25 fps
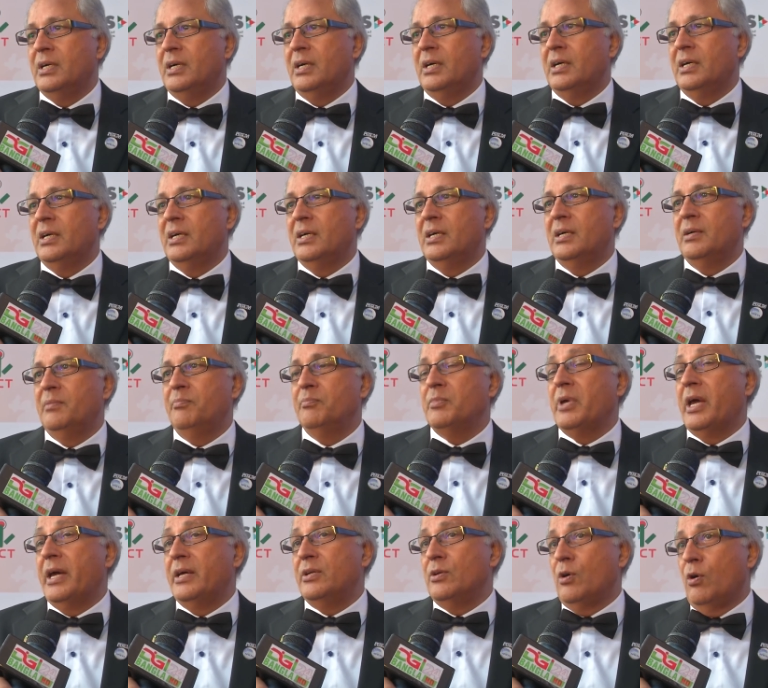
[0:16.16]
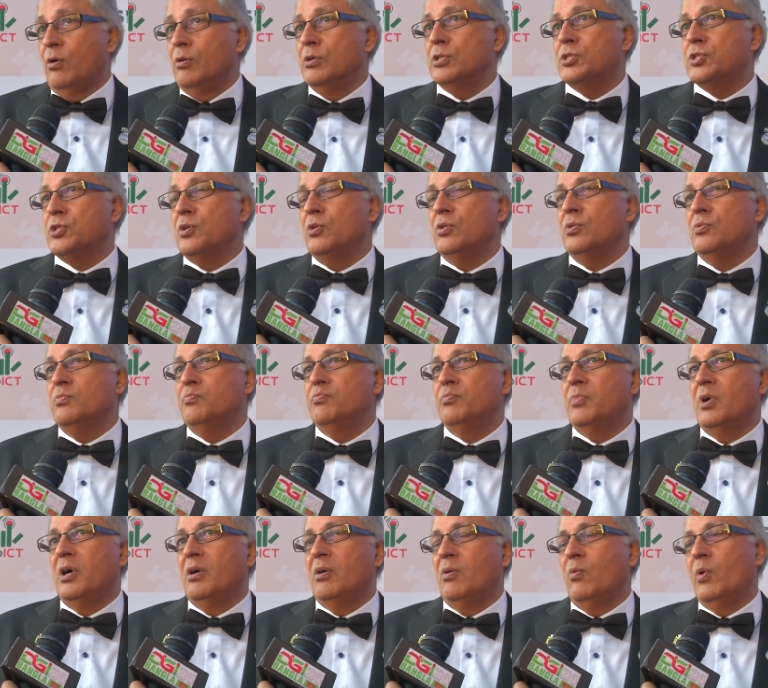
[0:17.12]
Um, and also
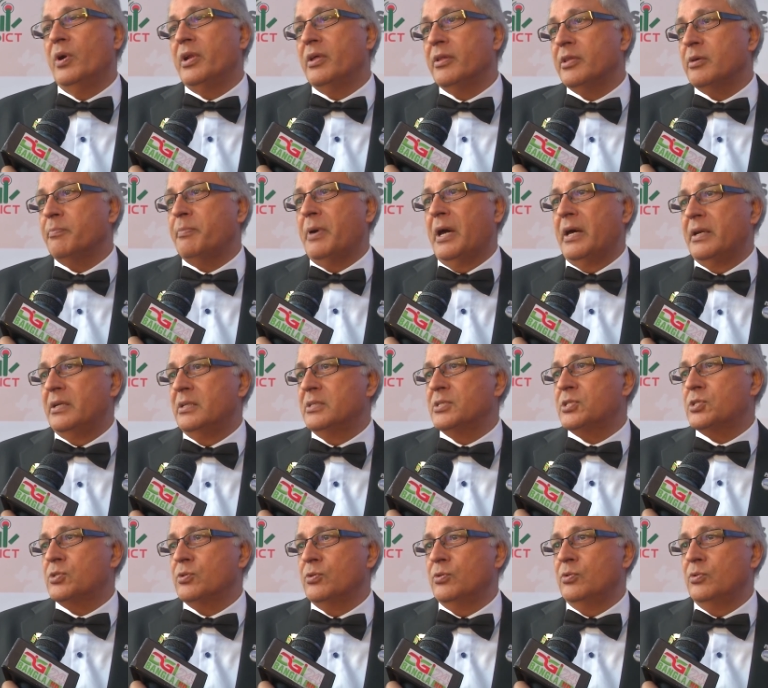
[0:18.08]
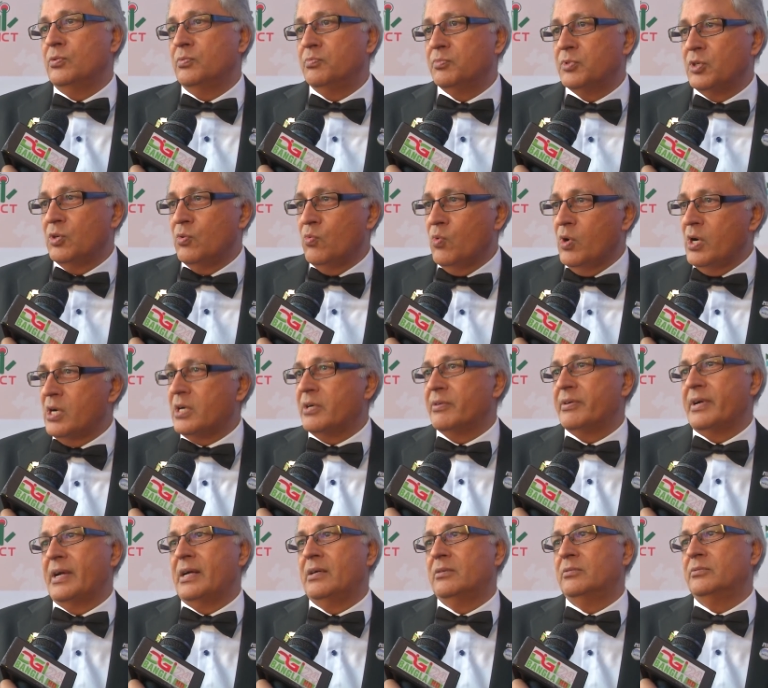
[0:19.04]
one of the panels to, to work
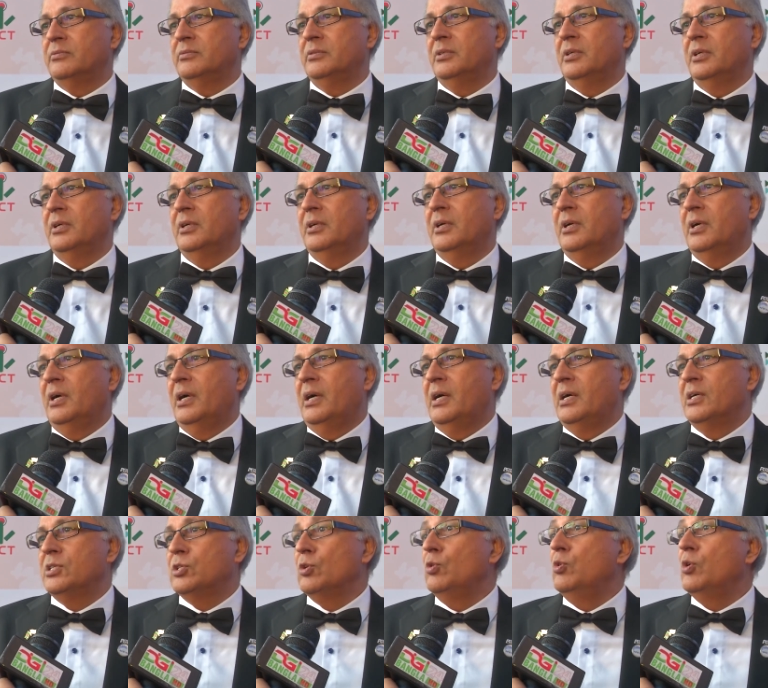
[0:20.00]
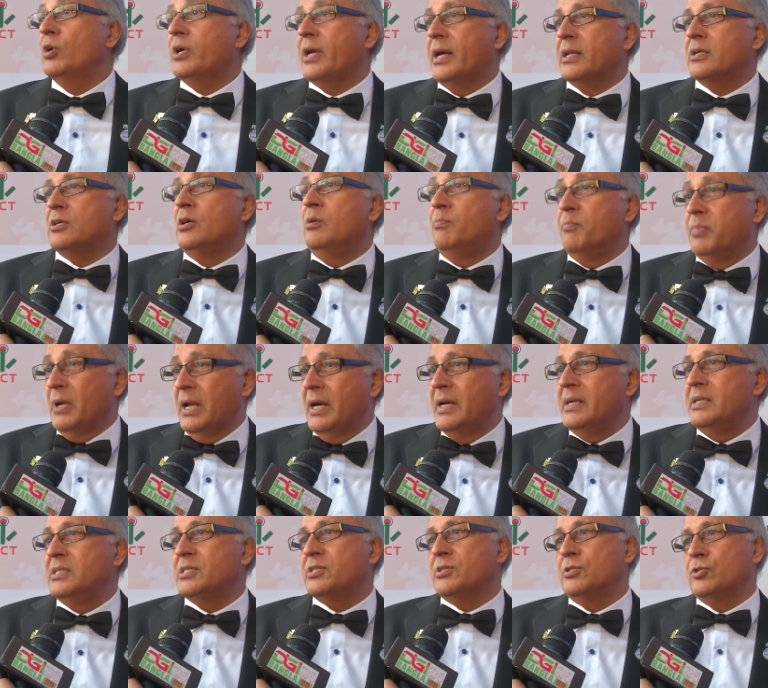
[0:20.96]
around, uh, to look at
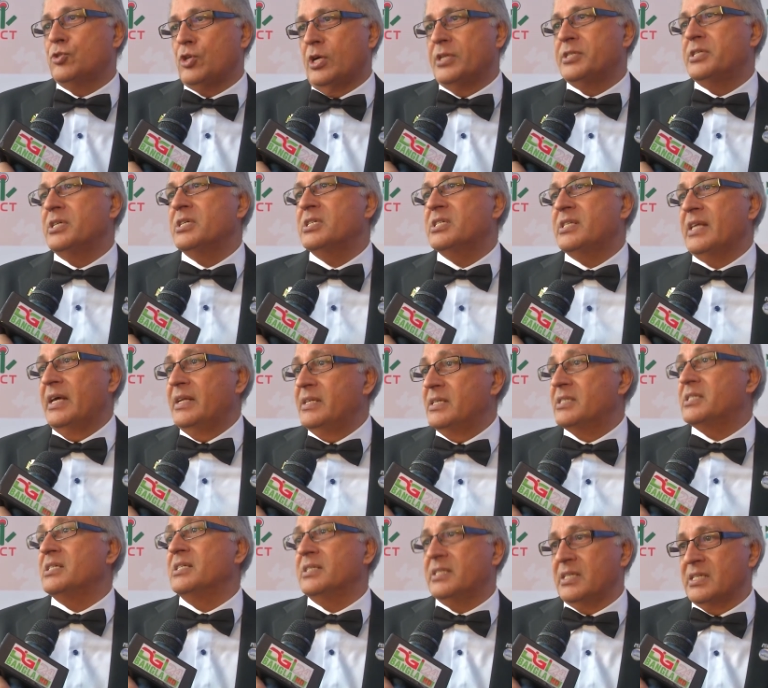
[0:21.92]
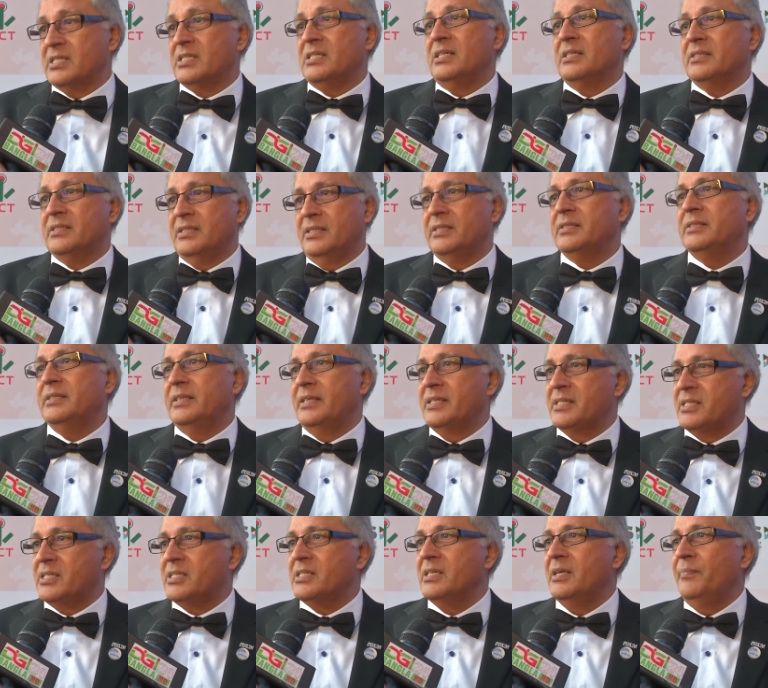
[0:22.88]
compliance and judging standards and things like that,
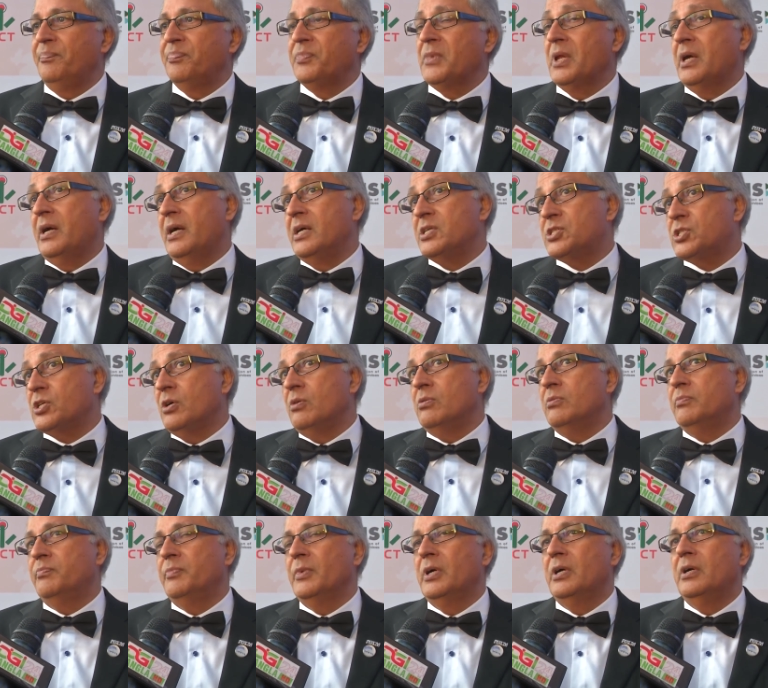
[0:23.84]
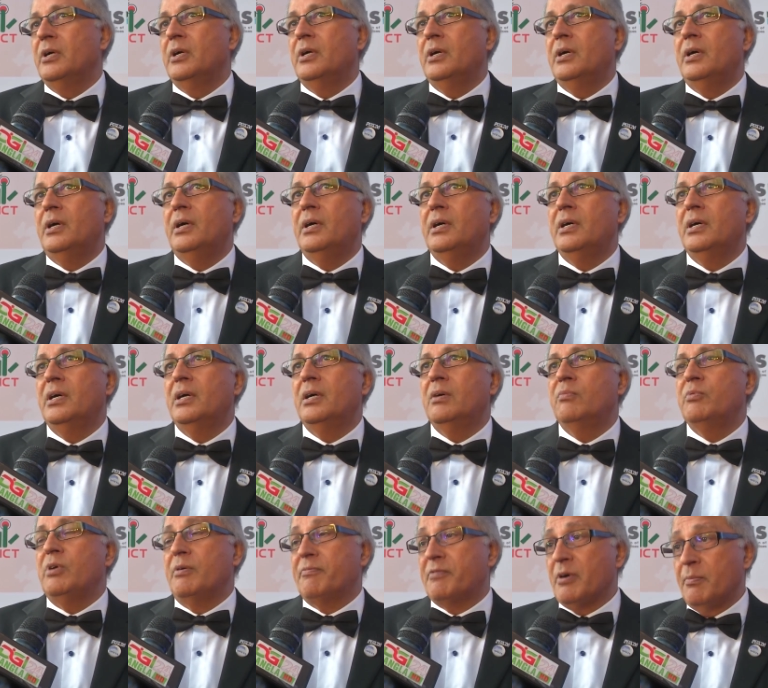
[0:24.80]
yes. And so
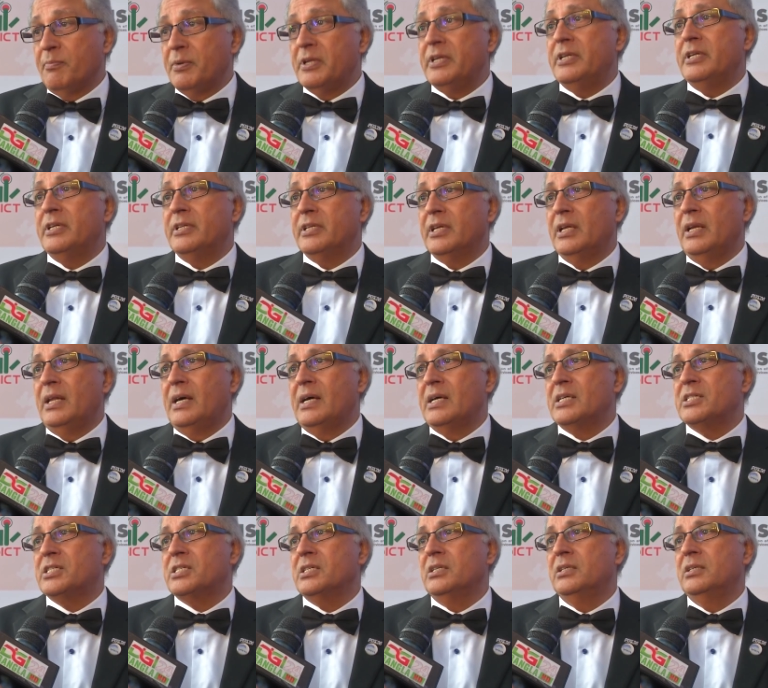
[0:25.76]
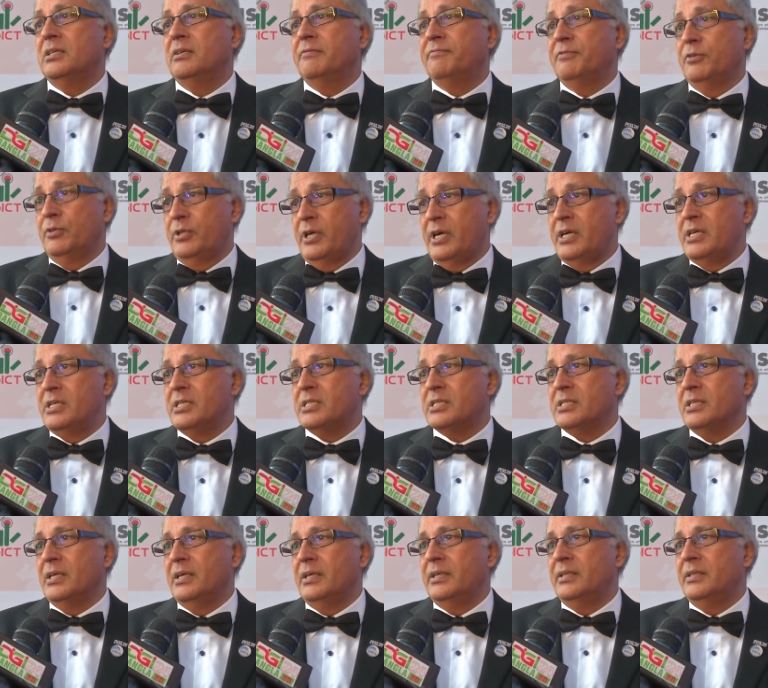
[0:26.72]
we have completed the last few
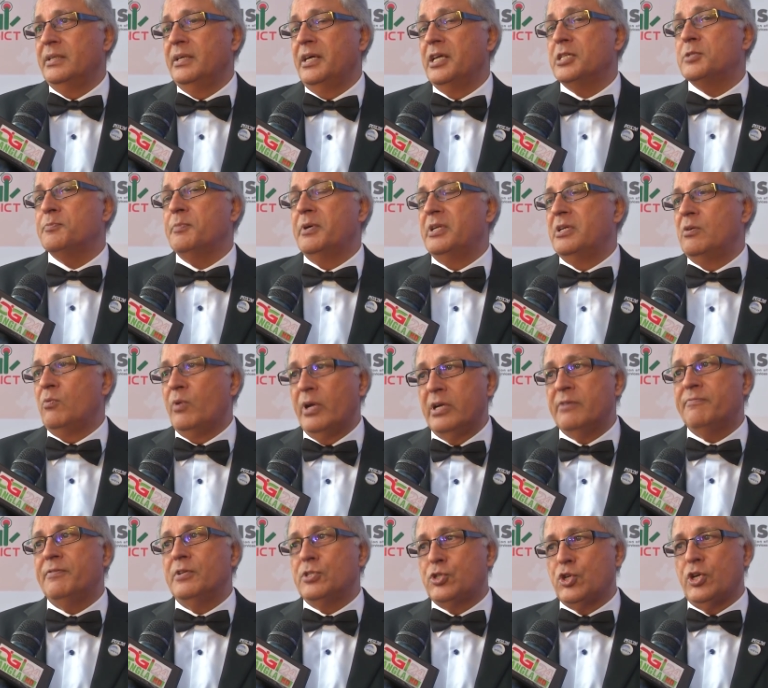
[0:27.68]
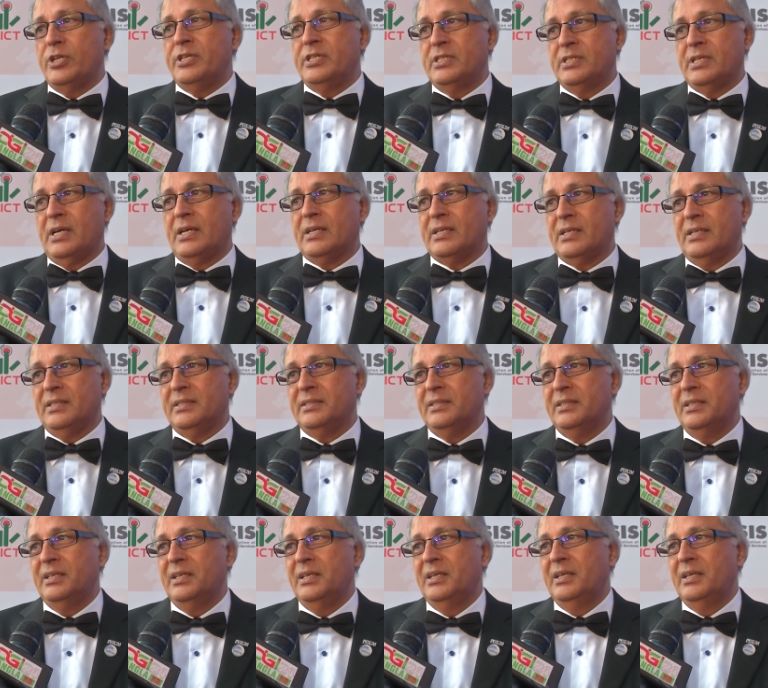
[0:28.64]
days, and it's been a wonderful journey in Dhaka.